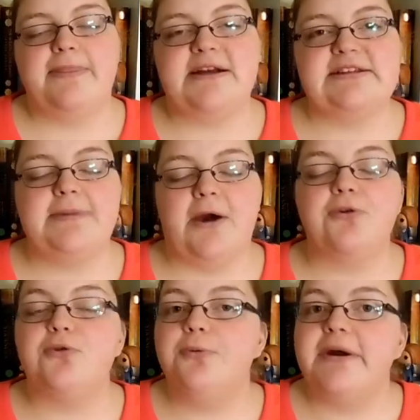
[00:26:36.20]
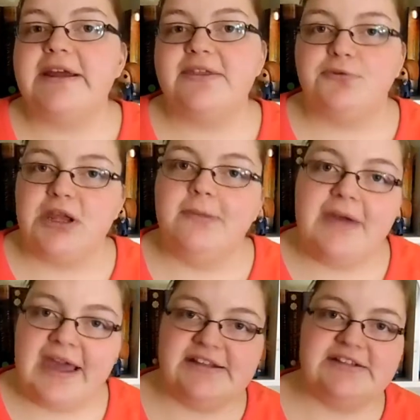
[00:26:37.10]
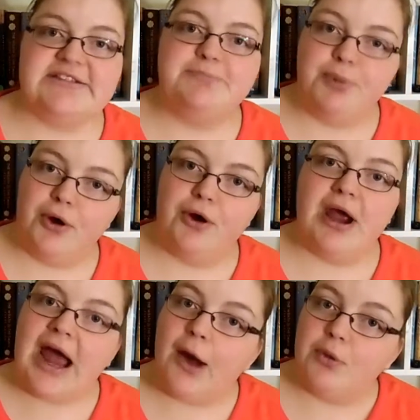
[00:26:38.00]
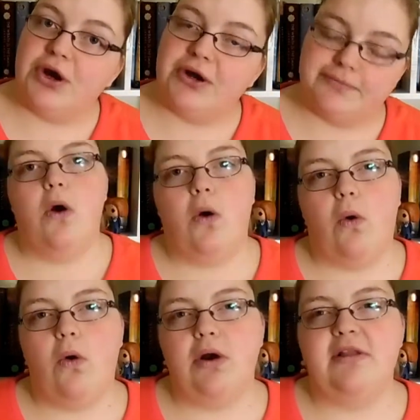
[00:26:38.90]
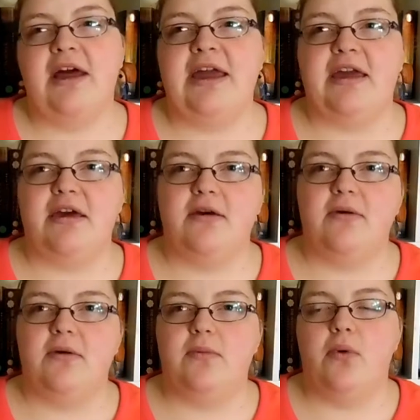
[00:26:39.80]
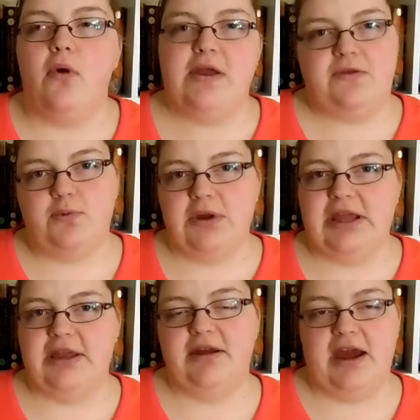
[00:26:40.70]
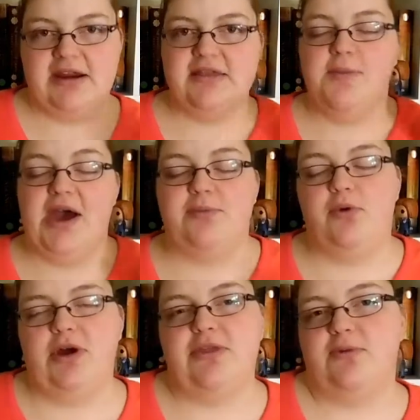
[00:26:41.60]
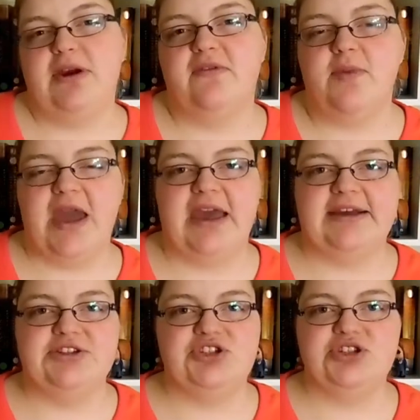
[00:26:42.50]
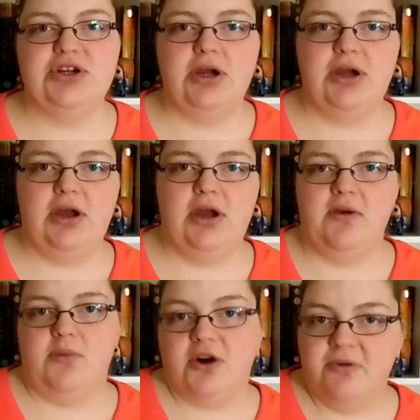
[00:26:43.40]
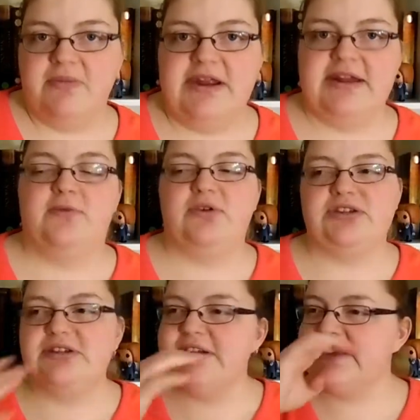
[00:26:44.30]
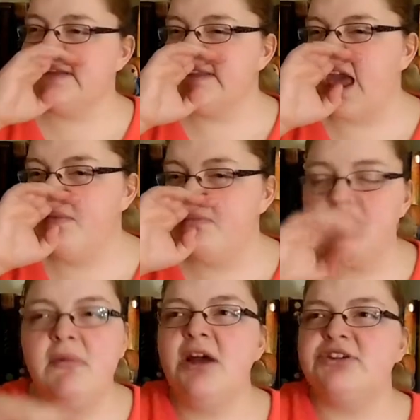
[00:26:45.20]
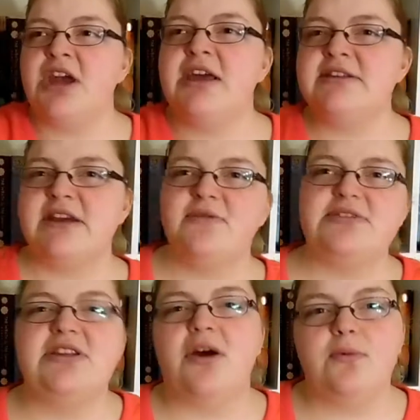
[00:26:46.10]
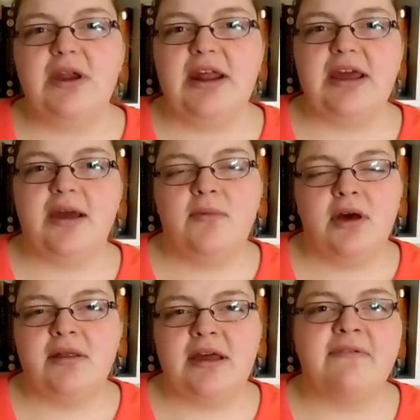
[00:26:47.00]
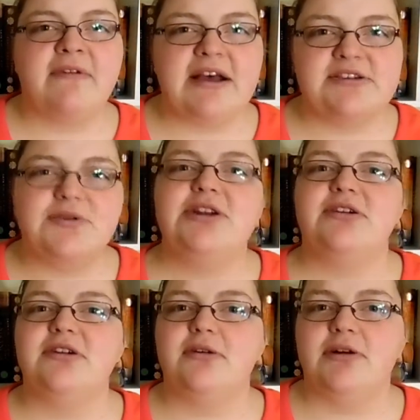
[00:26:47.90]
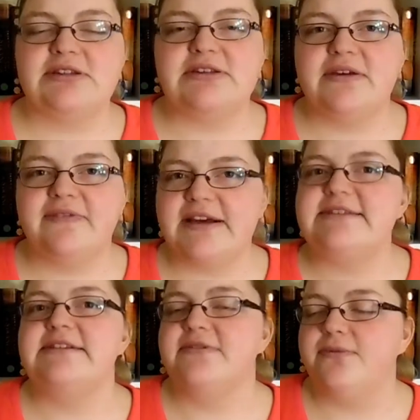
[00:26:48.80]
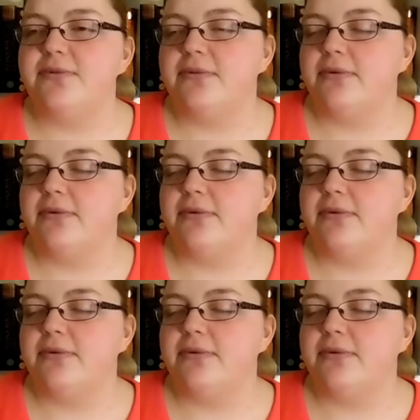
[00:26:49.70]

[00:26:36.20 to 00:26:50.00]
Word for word: that's about 23 pages per hour, or like 0.3, I did the math, 0.3 of a page per minute, which isn't that much. I guess I was not reading, I'm not like a fast reader or as fast as a,